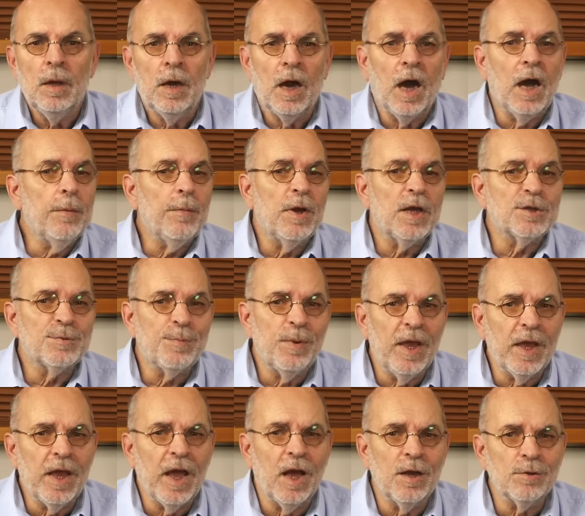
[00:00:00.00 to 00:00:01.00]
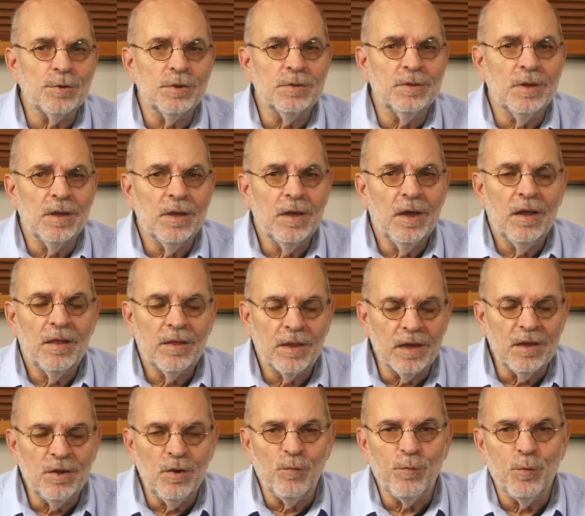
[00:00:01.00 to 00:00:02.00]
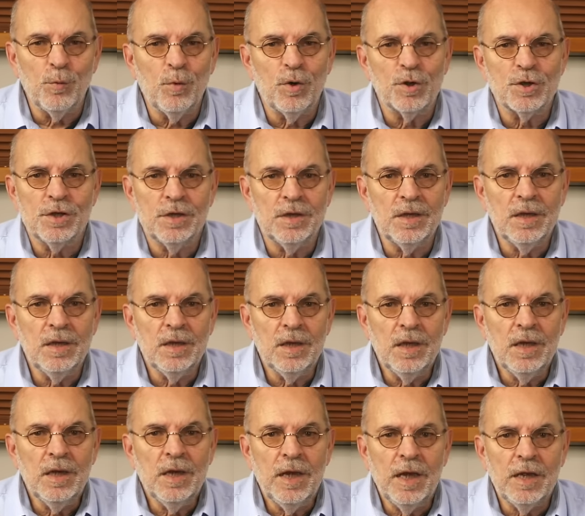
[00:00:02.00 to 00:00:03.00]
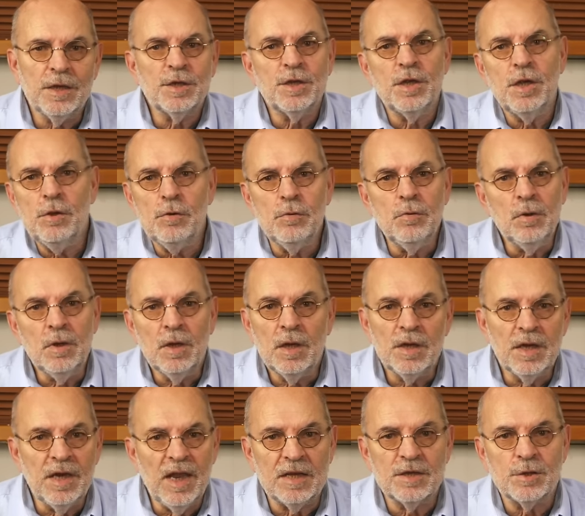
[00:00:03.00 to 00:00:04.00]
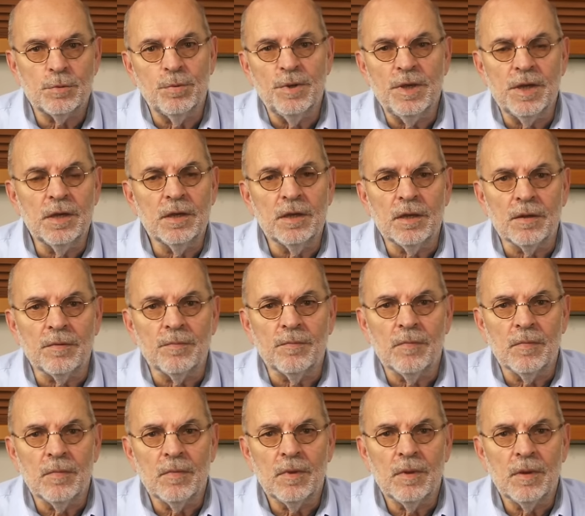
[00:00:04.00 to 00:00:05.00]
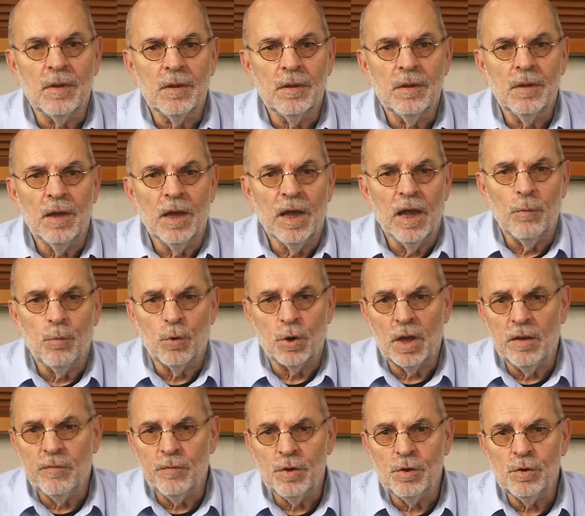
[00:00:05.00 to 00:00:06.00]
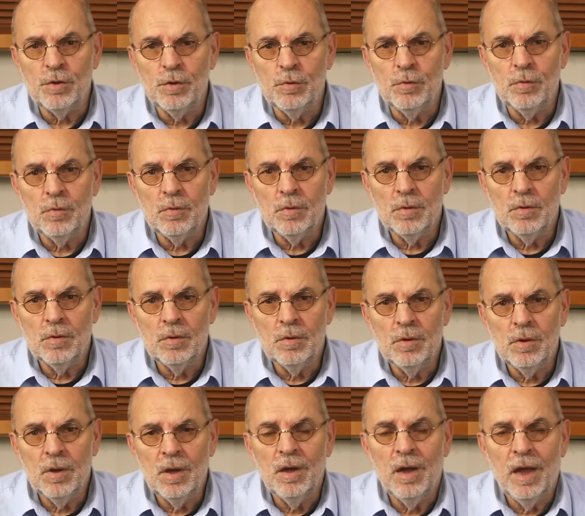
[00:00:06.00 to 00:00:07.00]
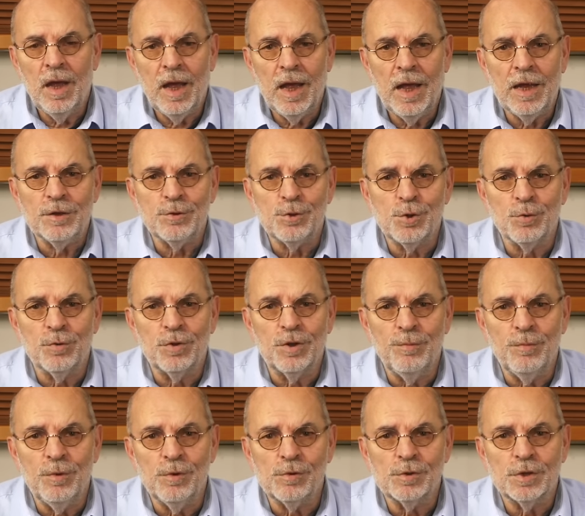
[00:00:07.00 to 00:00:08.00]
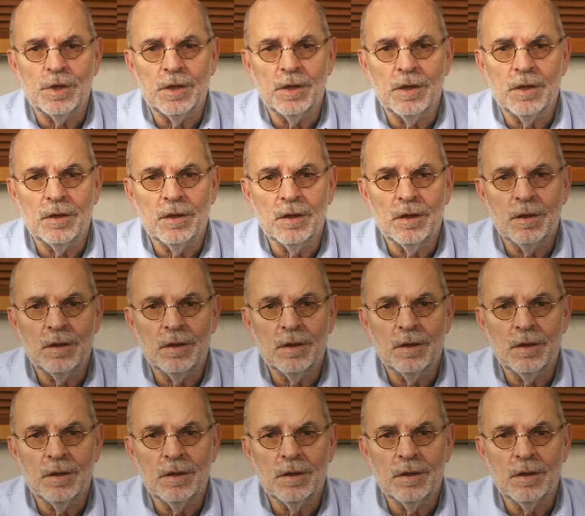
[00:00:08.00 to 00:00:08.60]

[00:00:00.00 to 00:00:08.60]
I'm Hans Beekhuizen, thank you for watching and see you next week. And whatever you do, enjoy the music.